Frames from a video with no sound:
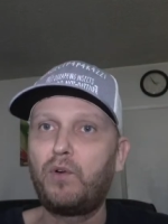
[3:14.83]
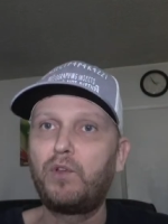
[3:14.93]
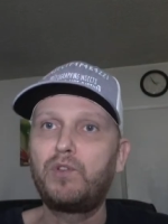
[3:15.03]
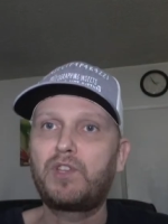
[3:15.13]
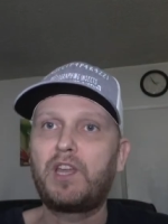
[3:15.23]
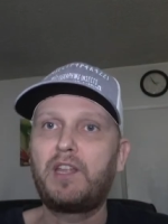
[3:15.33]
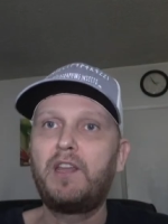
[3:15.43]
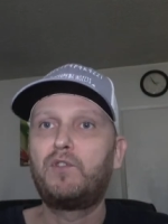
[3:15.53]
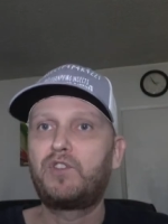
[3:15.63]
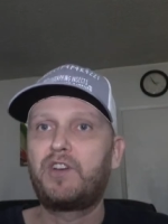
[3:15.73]
photos and
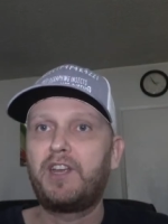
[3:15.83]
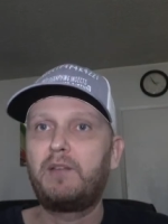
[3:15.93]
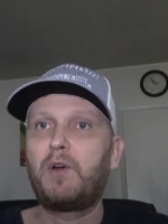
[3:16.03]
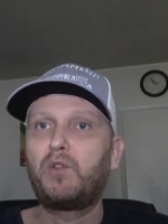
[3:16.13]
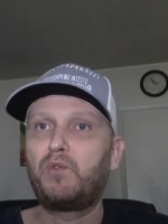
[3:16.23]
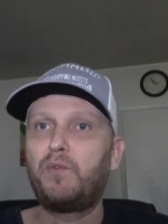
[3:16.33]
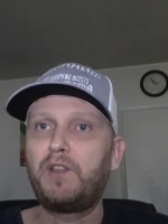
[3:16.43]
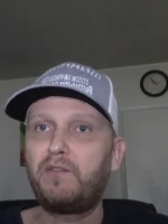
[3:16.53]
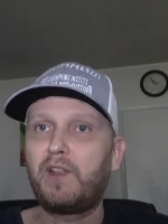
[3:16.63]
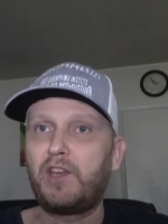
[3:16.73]
what's great about
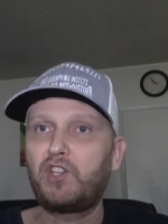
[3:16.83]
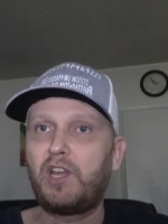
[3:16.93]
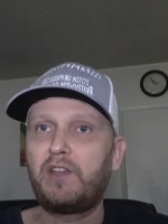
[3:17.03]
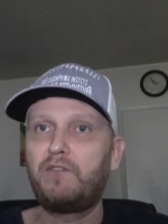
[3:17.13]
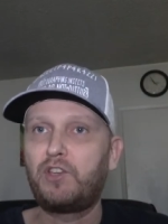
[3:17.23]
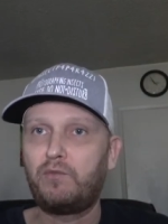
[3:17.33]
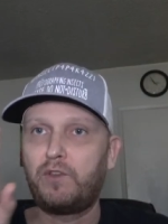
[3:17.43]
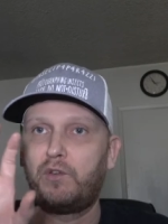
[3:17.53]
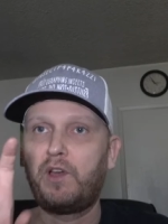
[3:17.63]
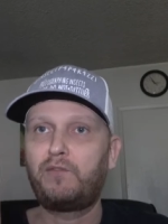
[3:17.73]
twin flashlight which
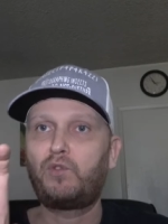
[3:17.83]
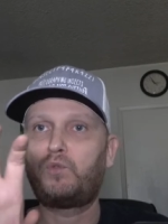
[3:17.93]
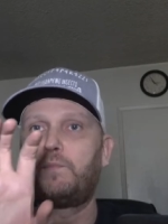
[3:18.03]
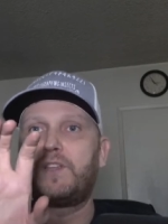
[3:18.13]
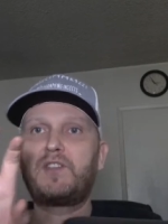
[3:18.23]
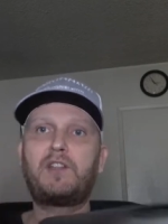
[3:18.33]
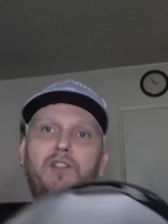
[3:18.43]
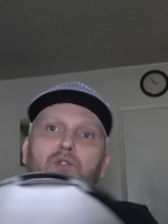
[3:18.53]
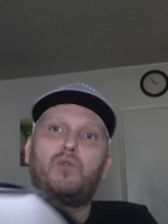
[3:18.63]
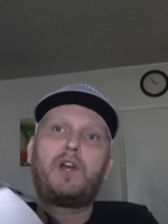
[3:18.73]
you have
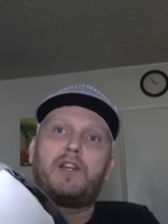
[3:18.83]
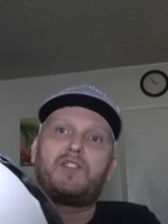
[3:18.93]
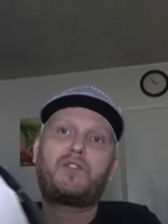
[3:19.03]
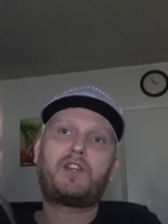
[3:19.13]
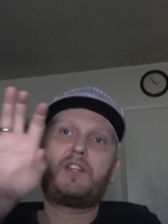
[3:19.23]
basically two heads right